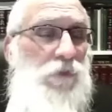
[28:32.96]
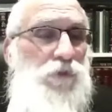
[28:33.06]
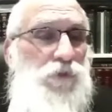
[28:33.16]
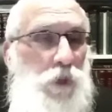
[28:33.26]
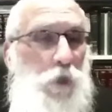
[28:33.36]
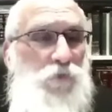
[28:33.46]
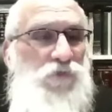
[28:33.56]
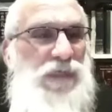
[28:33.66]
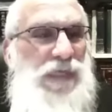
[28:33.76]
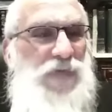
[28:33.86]

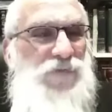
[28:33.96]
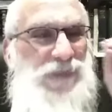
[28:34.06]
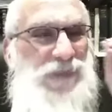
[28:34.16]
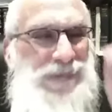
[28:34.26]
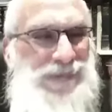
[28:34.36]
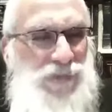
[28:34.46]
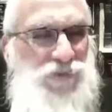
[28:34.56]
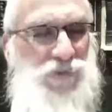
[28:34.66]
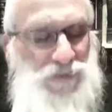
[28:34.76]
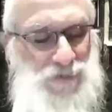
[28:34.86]
shows he has a
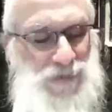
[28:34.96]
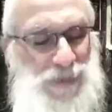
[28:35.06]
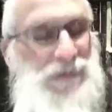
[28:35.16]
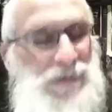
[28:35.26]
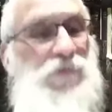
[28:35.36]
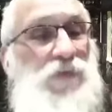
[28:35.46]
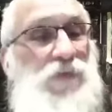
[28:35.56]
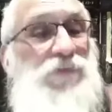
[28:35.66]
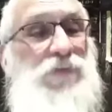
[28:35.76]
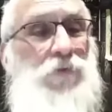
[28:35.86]
connection to that level
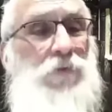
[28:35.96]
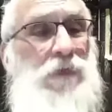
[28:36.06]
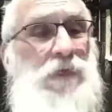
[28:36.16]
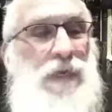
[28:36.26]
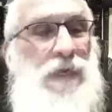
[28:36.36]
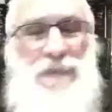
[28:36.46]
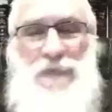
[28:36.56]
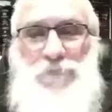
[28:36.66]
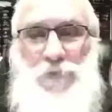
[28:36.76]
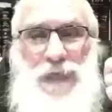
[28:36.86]
of evil, and
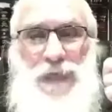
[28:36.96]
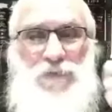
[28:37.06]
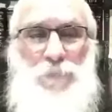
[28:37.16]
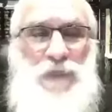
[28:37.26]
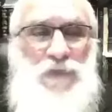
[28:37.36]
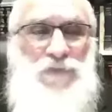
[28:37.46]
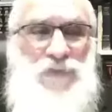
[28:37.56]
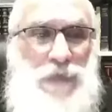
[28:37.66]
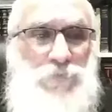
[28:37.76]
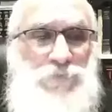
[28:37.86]
therefore you have to bring a
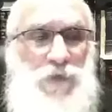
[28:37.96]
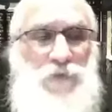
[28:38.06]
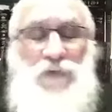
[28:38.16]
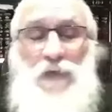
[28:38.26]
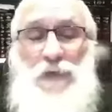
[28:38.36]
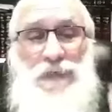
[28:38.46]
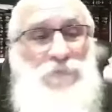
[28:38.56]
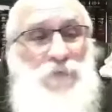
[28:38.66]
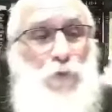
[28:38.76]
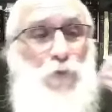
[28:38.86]
sacrifice, you
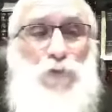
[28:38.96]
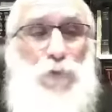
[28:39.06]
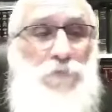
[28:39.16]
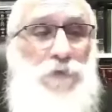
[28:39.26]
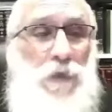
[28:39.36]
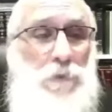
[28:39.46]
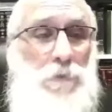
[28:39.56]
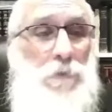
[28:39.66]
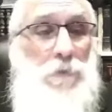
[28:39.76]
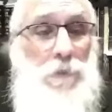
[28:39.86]
have to do tshuva.
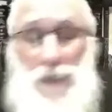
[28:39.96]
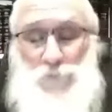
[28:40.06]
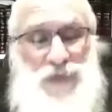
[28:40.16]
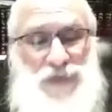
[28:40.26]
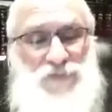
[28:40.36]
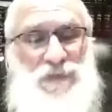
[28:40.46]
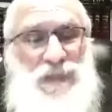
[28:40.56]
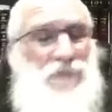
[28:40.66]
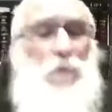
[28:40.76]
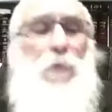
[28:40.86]
It was
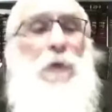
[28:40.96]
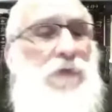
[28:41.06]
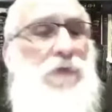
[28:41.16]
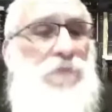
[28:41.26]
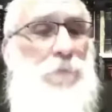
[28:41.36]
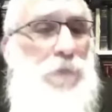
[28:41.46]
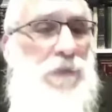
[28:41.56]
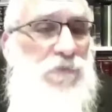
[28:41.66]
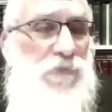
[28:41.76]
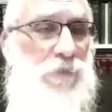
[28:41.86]
accidental. Why do I have to bring
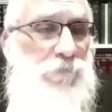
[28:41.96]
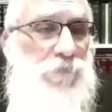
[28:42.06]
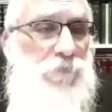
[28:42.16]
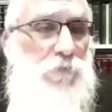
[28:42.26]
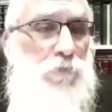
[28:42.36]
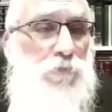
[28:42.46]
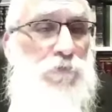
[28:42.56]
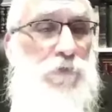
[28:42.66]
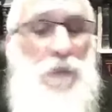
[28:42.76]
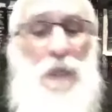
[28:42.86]
a sacrifice and do
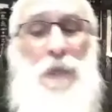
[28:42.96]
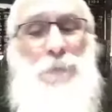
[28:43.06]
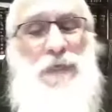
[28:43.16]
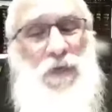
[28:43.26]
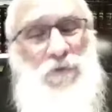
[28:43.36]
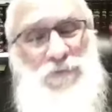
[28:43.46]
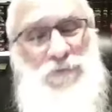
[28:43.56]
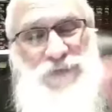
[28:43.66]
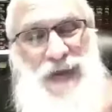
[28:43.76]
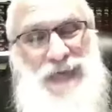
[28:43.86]
tshuva? Because the
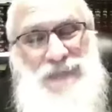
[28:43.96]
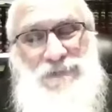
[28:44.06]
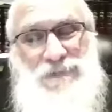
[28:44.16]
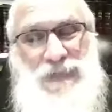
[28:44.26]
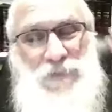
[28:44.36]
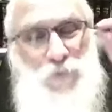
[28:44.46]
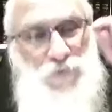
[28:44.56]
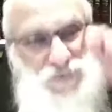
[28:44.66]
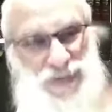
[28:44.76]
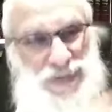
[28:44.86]
fact that you
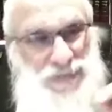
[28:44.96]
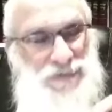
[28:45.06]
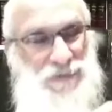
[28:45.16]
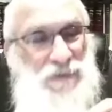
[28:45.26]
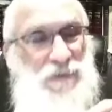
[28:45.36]
sinned,